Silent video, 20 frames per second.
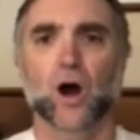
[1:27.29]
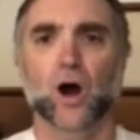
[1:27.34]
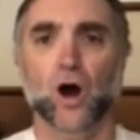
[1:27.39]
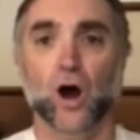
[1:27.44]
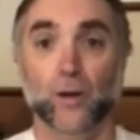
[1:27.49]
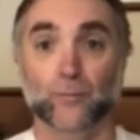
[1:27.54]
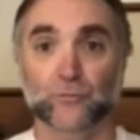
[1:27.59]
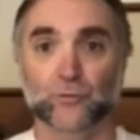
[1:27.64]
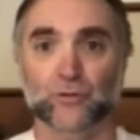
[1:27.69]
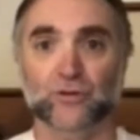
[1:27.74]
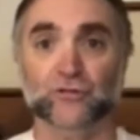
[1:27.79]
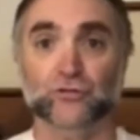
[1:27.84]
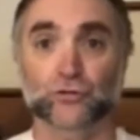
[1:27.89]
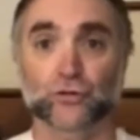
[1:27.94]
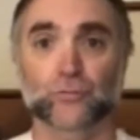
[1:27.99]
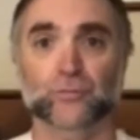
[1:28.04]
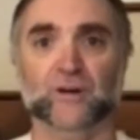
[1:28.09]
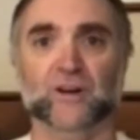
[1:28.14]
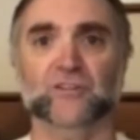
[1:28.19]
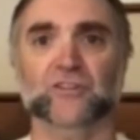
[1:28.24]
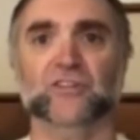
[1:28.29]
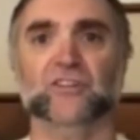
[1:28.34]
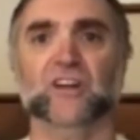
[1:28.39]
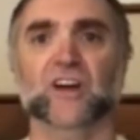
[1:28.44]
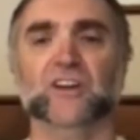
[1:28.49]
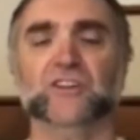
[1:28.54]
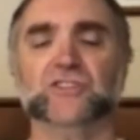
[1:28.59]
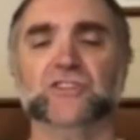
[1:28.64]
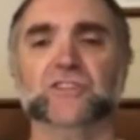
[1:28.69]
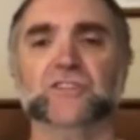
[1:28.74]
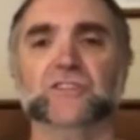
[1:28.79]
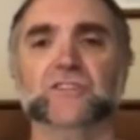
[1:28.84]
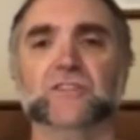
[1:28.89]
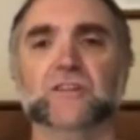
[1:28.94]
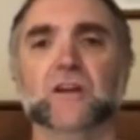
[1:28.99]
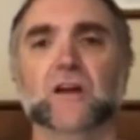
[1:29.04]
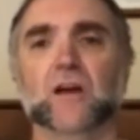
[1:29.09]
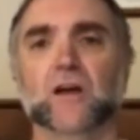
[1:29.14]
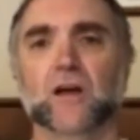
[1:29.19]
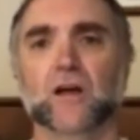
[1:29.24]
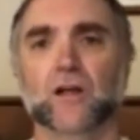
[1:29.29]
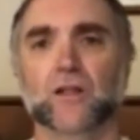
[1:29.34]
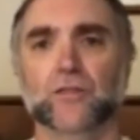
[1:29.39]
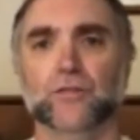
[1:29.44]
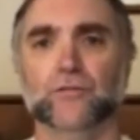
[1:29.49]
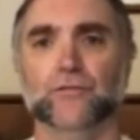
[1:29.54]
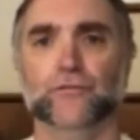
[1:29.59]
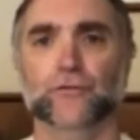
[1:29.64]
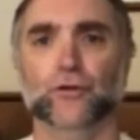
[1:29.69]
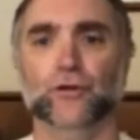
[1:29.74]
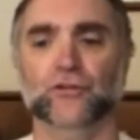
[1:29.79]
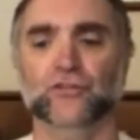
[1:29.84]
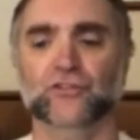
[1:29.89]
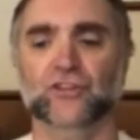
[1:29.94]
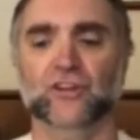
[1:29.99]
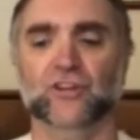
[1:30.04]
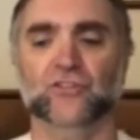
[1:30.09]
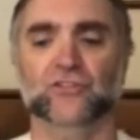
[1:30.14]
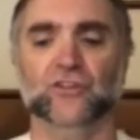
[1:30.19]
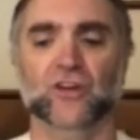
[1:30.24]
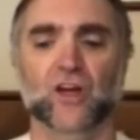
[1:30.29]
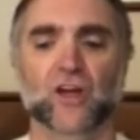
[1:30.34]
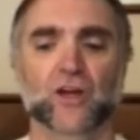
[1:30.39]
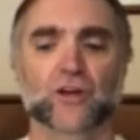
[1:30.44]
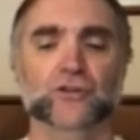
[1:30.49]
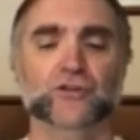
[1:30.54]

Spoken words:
I'm doing two presentations. The first is